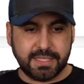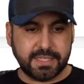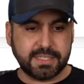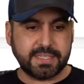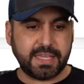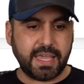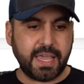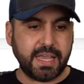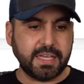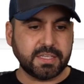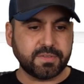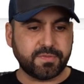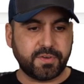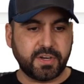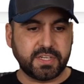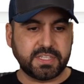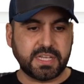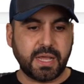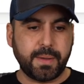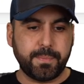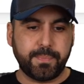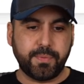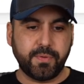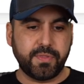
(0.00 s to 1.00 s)
this case, for
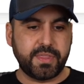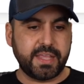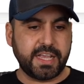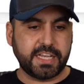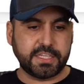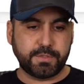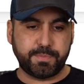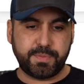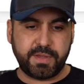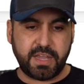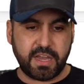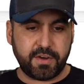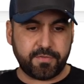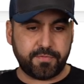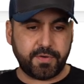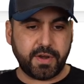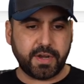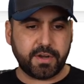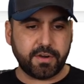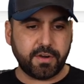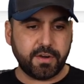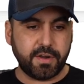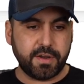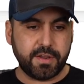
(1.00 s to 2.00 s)
example, the SPF
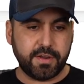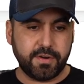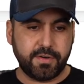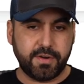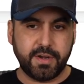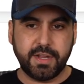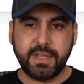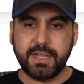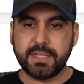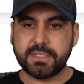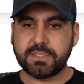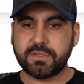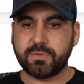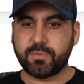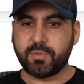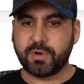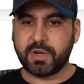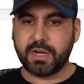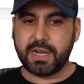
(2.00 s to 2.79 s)
record, here it is. We're